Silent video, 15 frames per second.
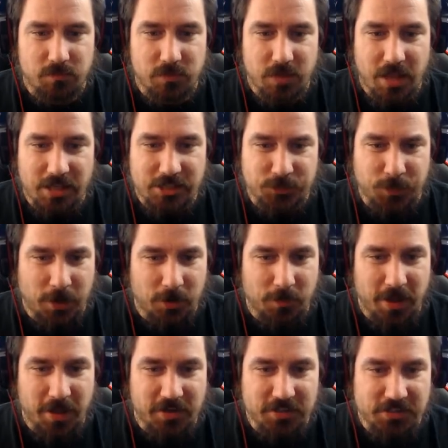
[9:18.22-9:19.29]
That
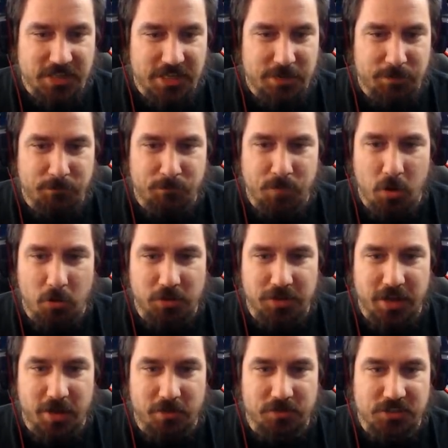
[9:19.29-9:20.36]
Spider-Man is getting
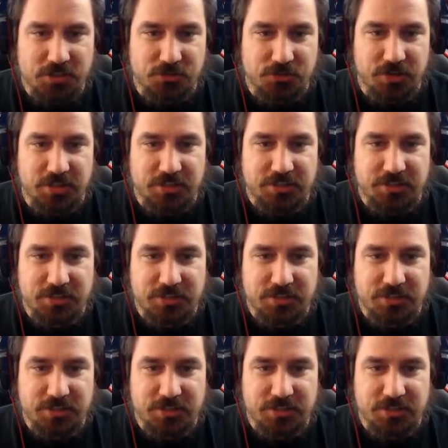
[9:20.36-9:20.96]
bullied out in the streets.